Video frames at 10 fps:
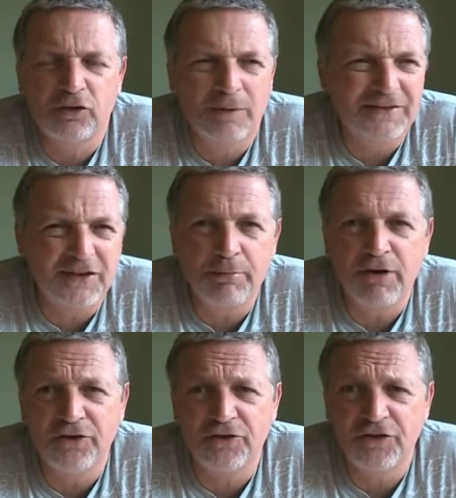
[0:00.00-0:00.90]
Some
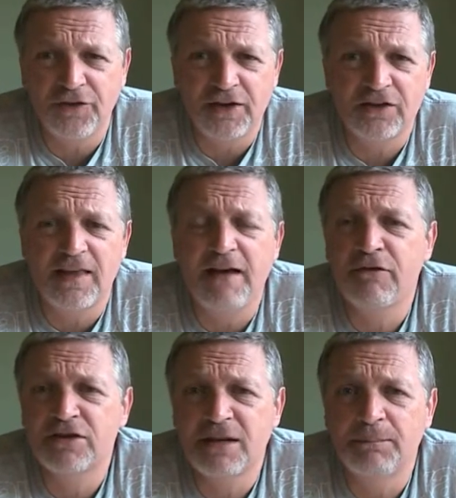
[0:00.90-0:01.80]
antidepressants and things like that,
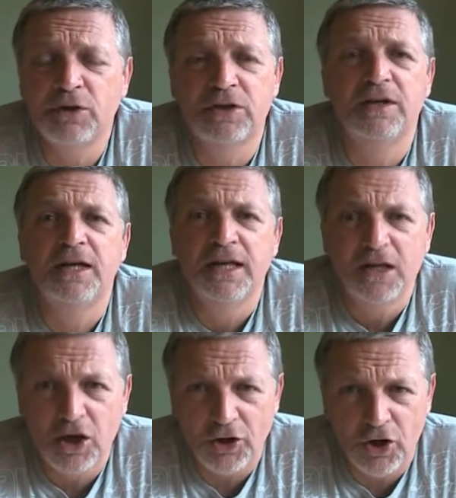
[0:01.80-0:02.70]
for example,
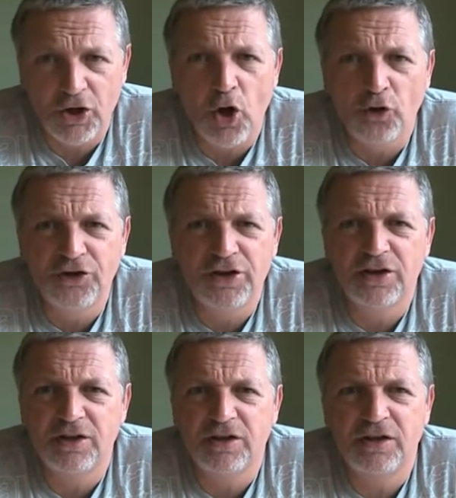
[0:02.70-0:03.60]
can alter
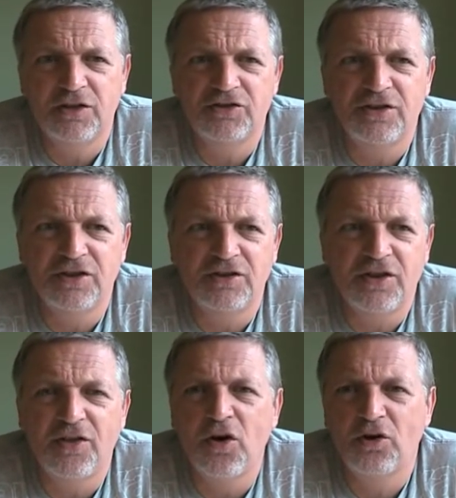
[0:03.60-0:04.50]

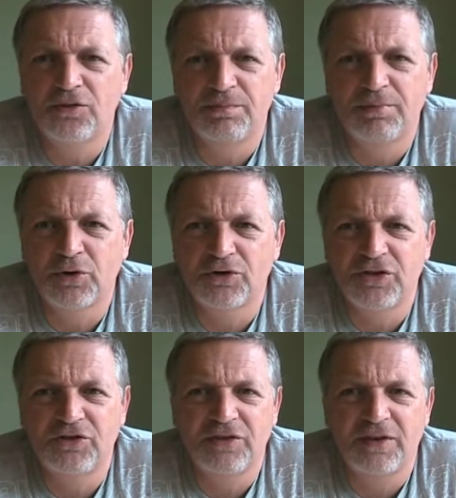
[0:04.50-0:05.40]
your thought
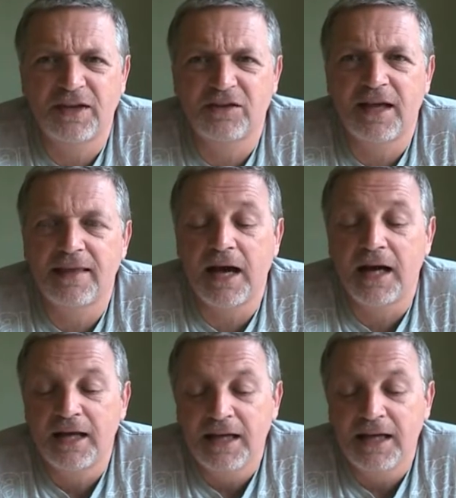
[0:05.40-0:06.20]
processes and things like that.